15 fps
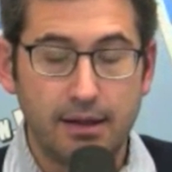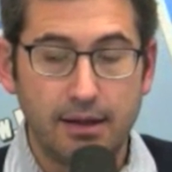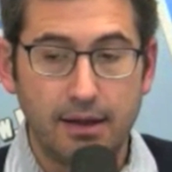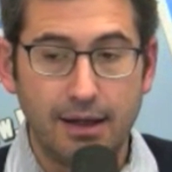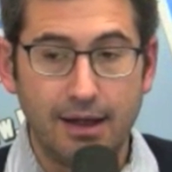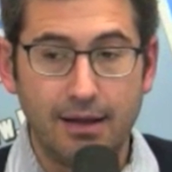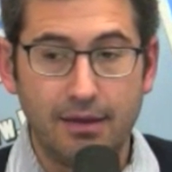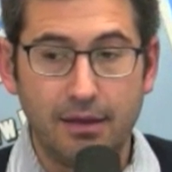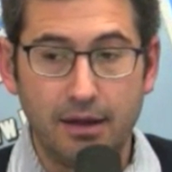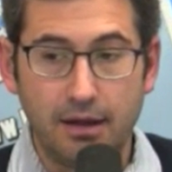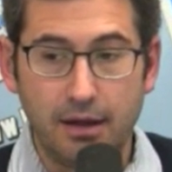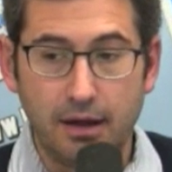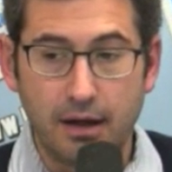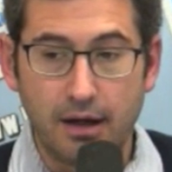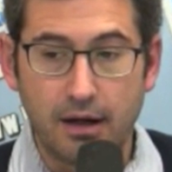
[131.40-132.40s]
in
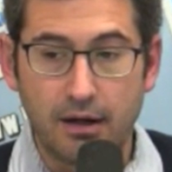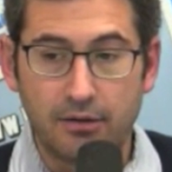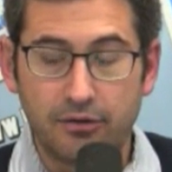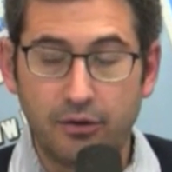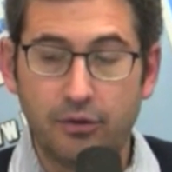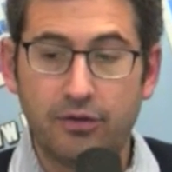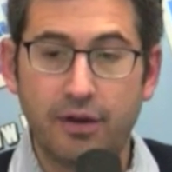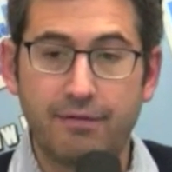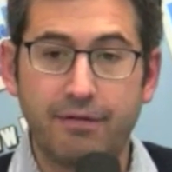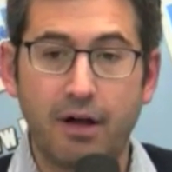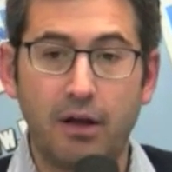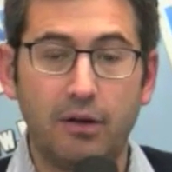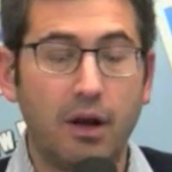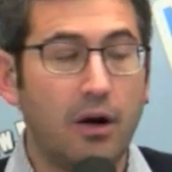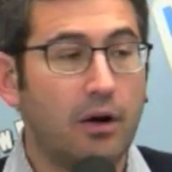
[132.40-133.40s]
the uh, suits that
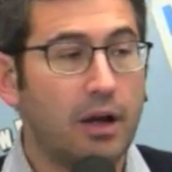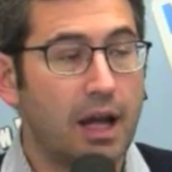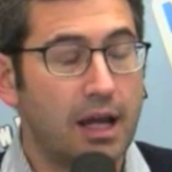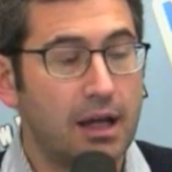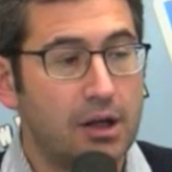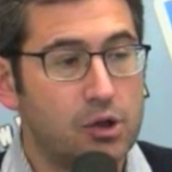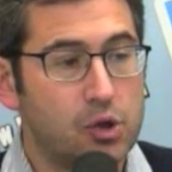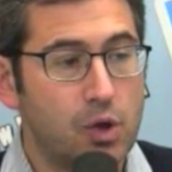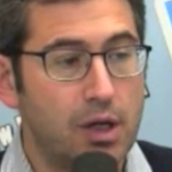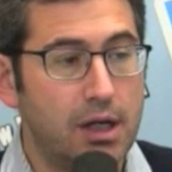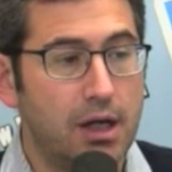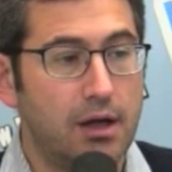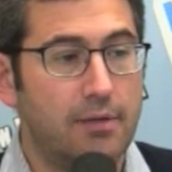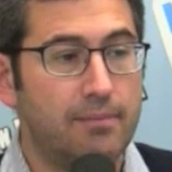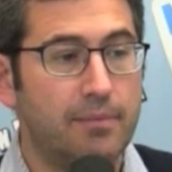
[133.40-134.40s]
followed Hurricane
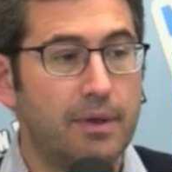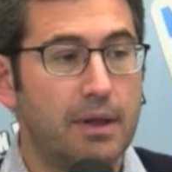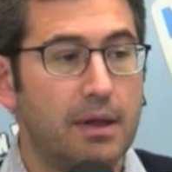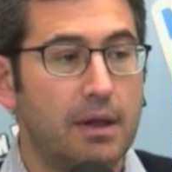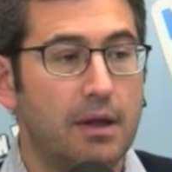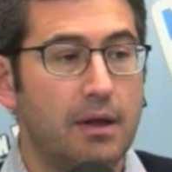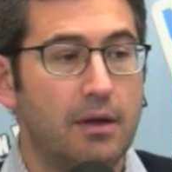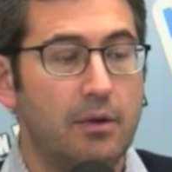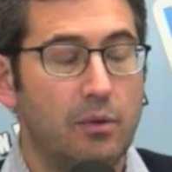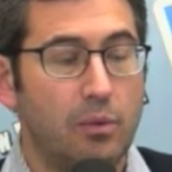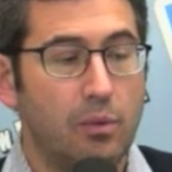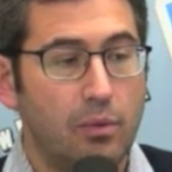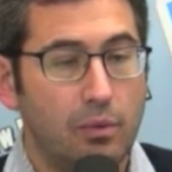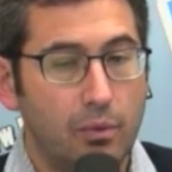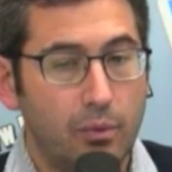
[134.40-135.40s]
Katrina
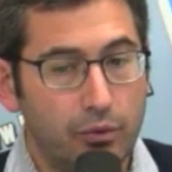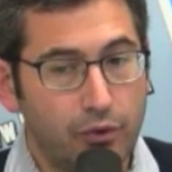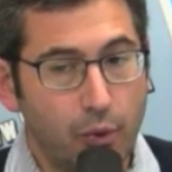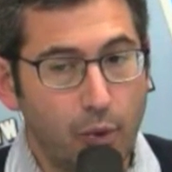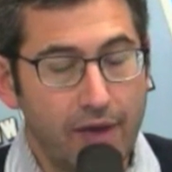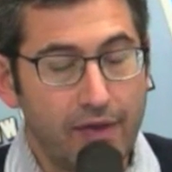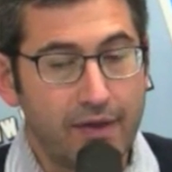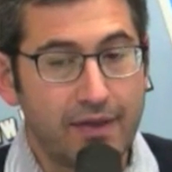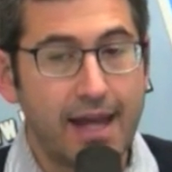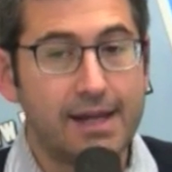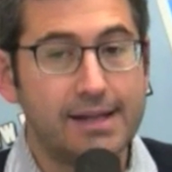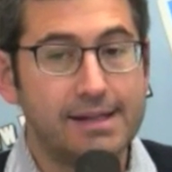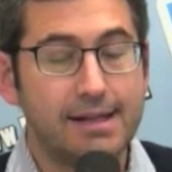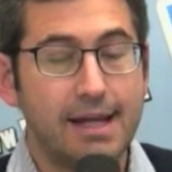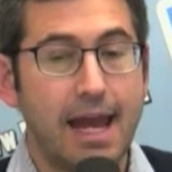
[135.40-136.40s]
was the way that they
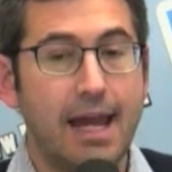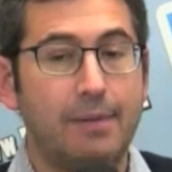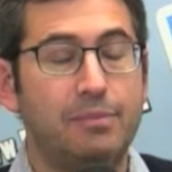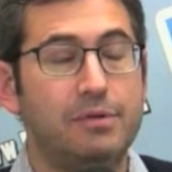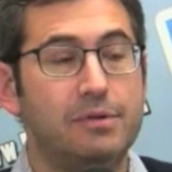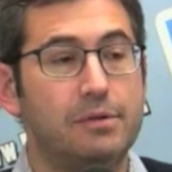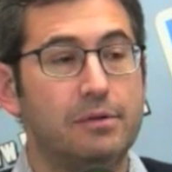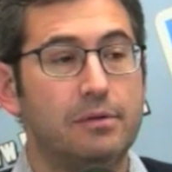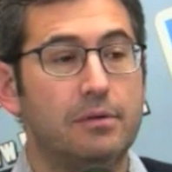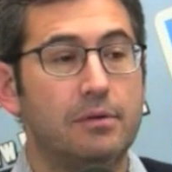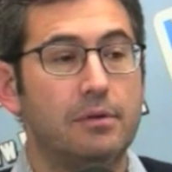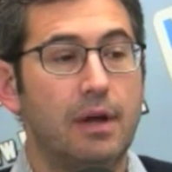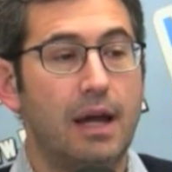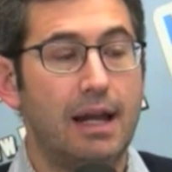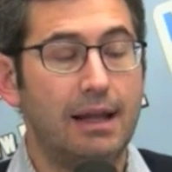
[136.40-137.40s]
escaped
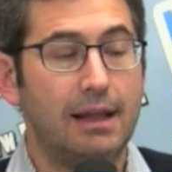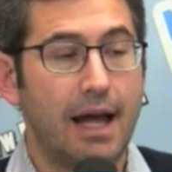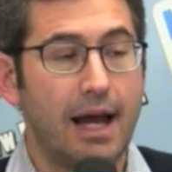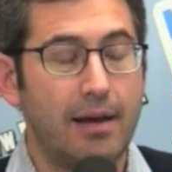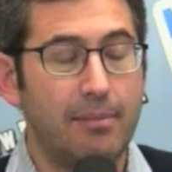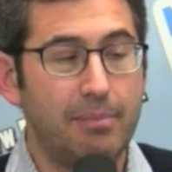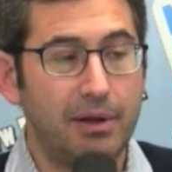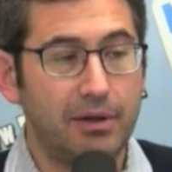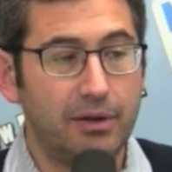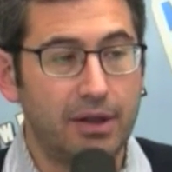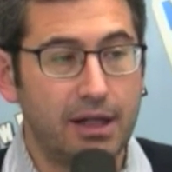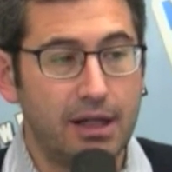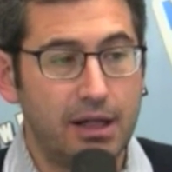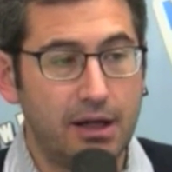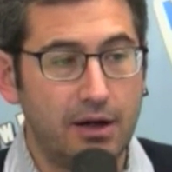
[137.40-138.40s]
any
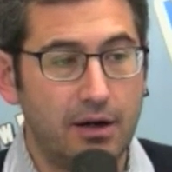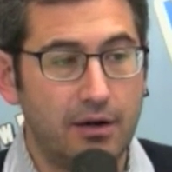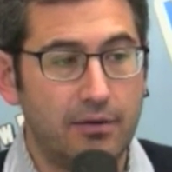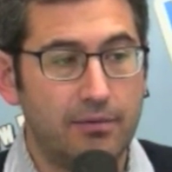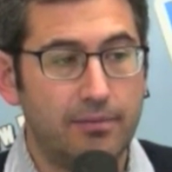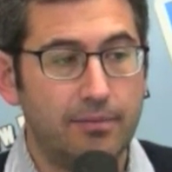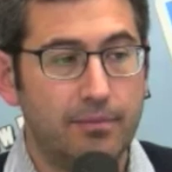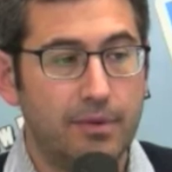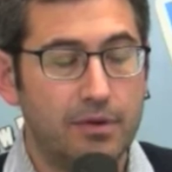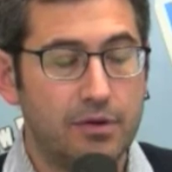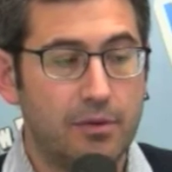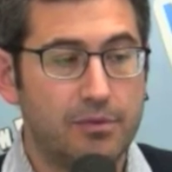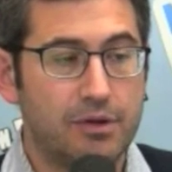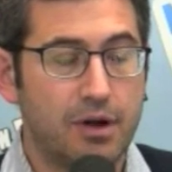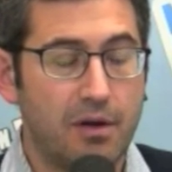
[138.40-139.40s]
liability here in
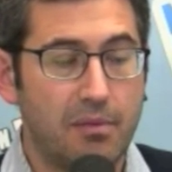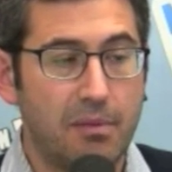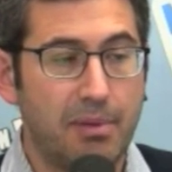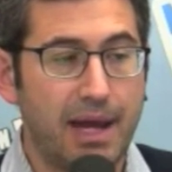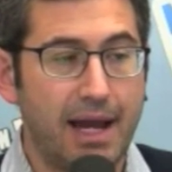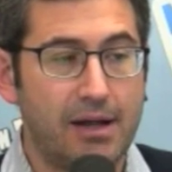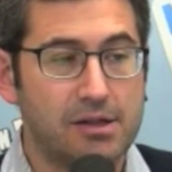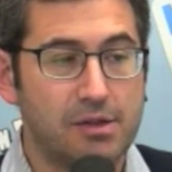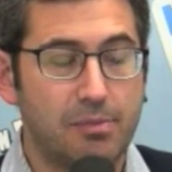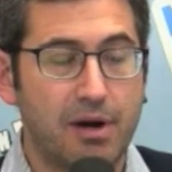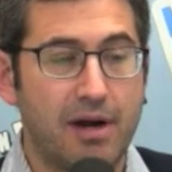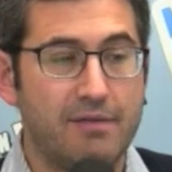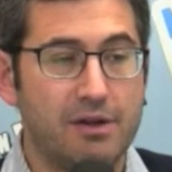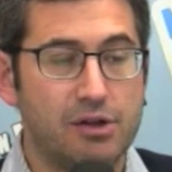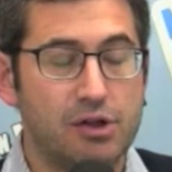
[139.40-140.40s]
terms of government payouts to
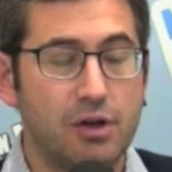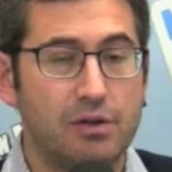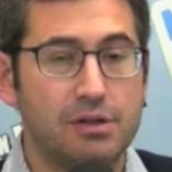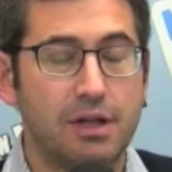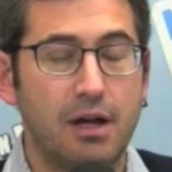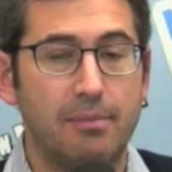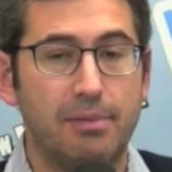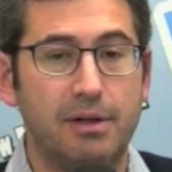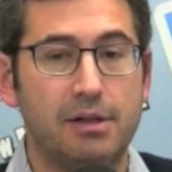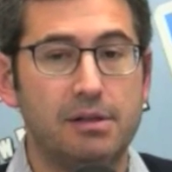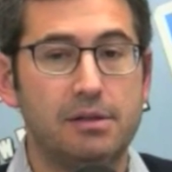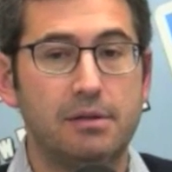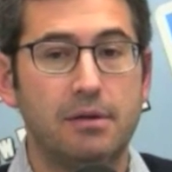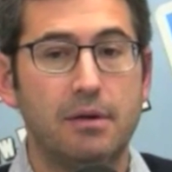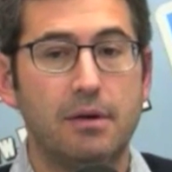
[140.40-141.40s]
private insurance
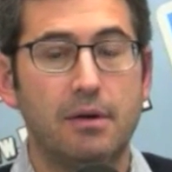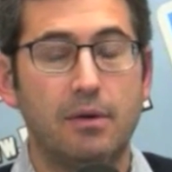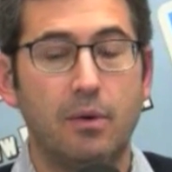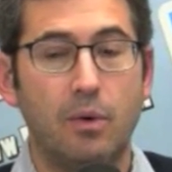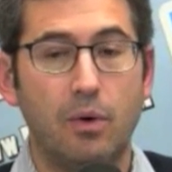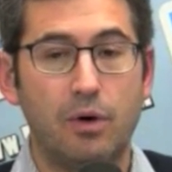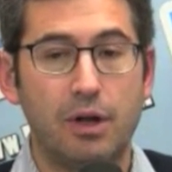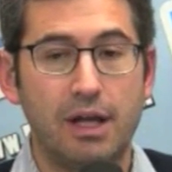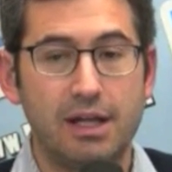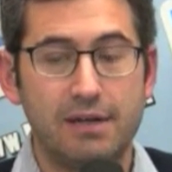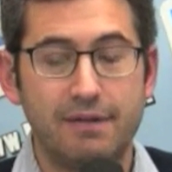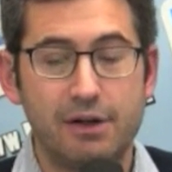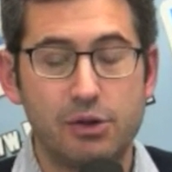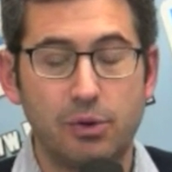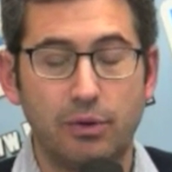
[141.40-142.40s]
companies or to
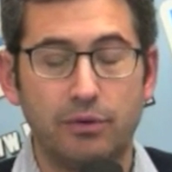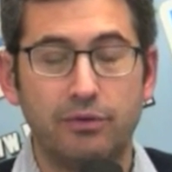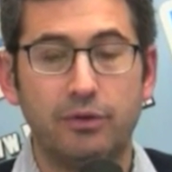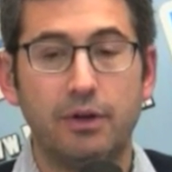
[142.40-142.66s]
individuals.